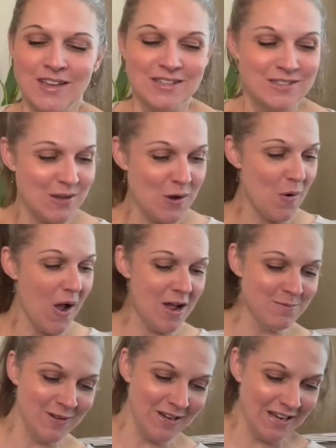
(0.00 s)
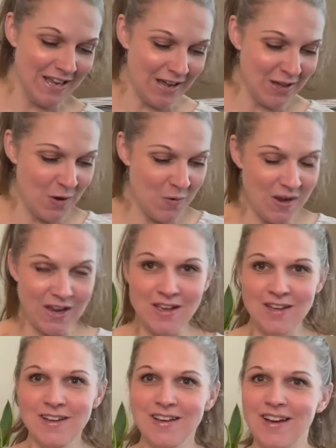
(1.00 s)
So I'm gonna get
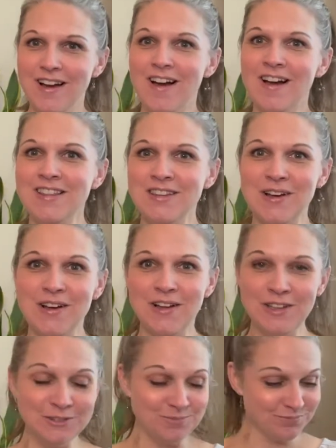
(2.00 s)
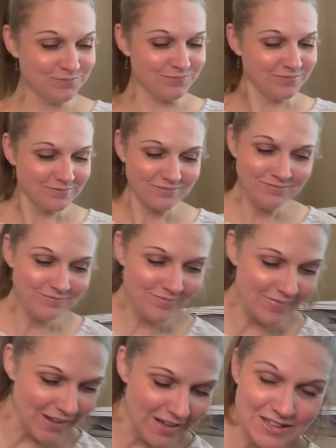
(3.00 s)
going on the haul
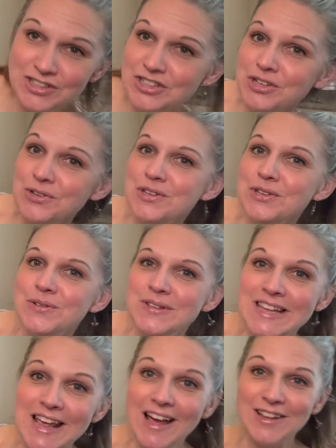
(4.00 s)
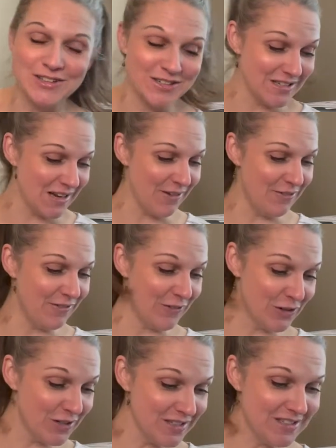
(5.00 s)
and show you the other stuff
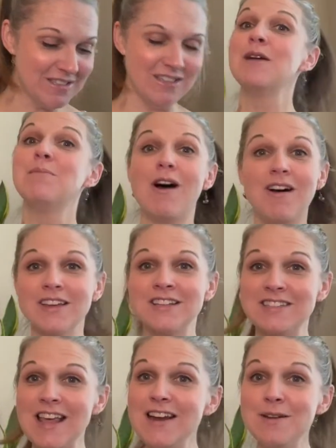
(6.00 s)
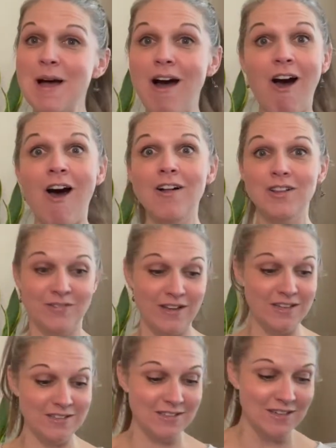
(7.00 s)
first. I'm excited about all of
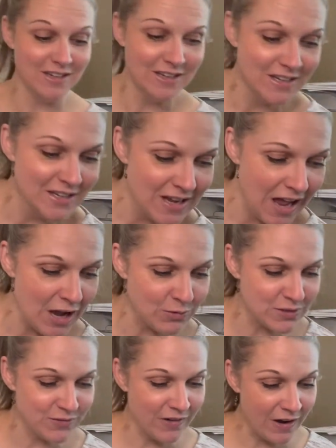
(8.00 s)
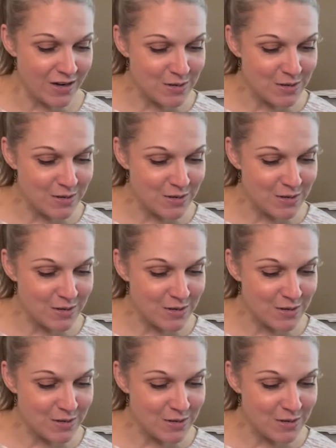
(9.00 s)
it. I was very